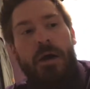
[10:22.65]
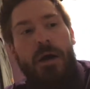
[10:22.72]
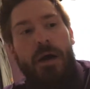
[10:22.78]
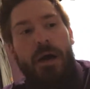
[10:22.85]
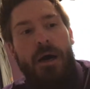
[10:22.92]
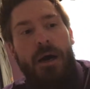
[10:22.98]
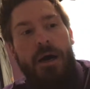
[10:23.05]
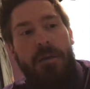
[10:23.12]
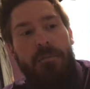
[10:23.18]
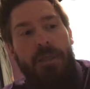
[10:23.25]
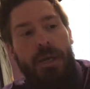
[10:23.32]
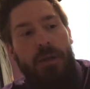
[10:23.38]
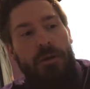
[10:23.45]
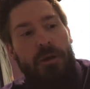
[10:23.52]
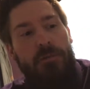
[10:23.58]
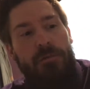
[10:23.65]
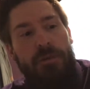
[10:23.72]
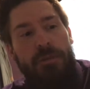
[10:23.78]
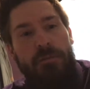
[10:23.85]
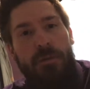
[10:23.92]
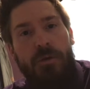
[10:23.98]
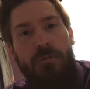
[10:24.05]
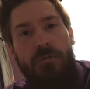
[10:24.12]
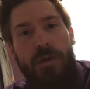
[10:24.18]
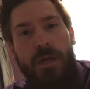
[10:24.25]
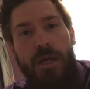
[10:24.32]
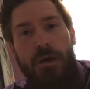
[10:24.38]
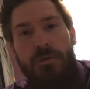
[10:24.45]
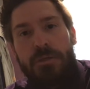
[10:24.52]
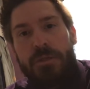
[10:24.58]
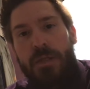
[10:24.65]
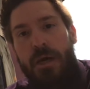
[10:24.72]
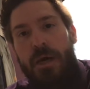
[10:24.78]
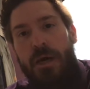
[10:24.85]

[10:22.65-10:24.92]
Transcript: You know, look for some new videos.